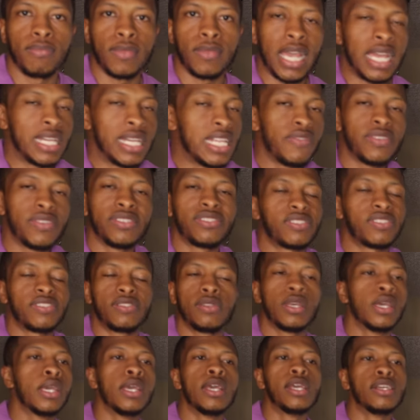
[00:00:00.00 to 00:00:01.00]
And even
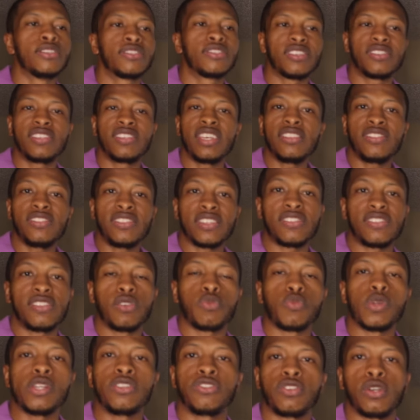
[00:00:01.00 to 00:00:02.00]
statistics
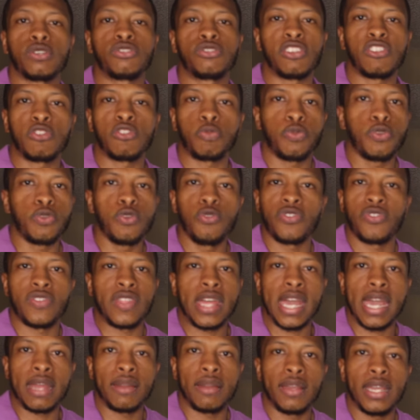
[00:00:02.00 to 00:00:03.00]
and research has proven
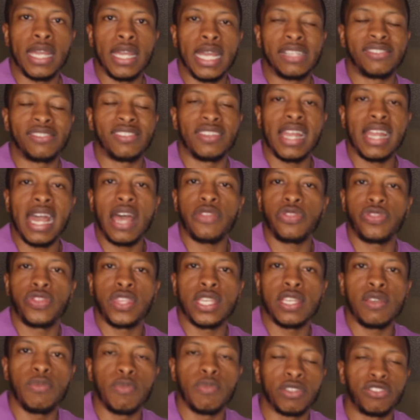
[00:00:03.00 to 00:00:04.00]
that. It's not
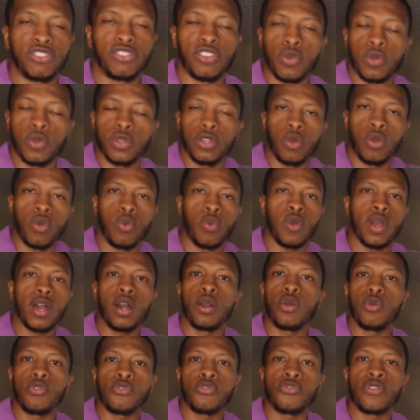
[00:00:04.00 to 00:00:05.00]
the material
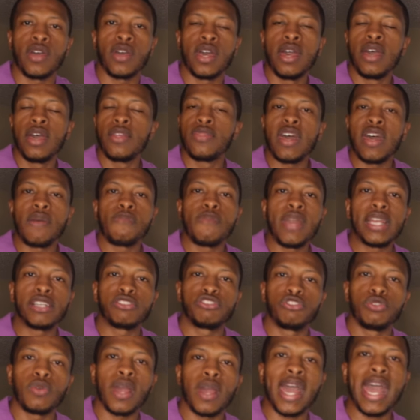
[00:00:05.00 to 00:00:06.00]
wealth that
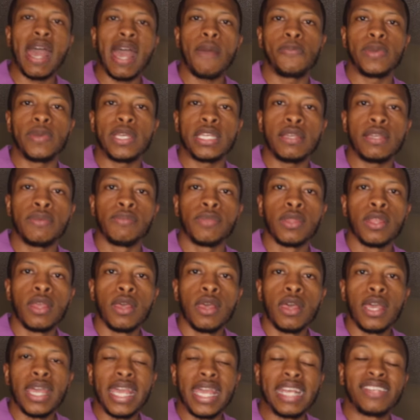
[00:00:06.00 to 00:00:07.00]
makes you happy.
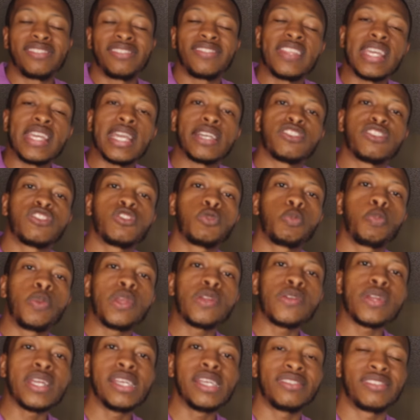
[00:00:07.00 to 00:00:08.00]
It's the
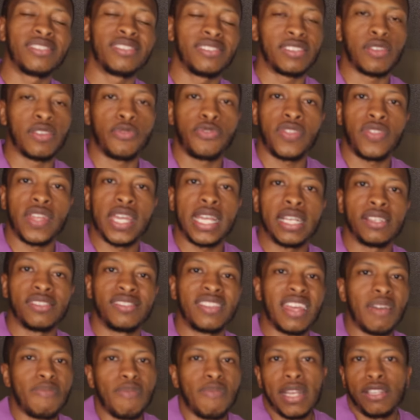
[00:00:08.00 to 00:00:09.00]
experiences of things
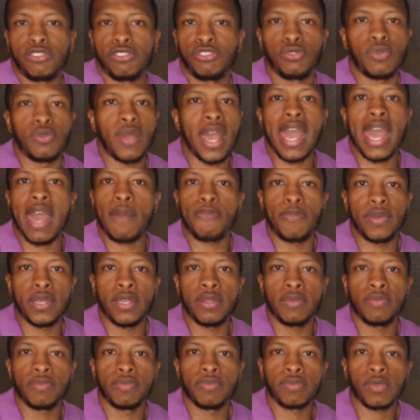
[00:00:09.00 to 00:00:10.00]
that makes you
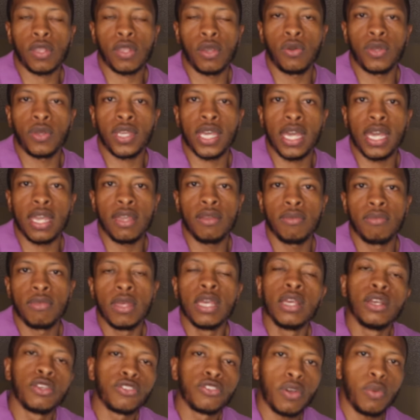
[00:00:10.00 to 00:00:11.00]
happy. Okay?
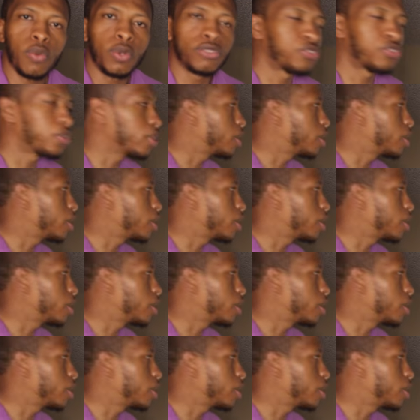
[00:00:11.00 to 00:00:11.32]
So I want you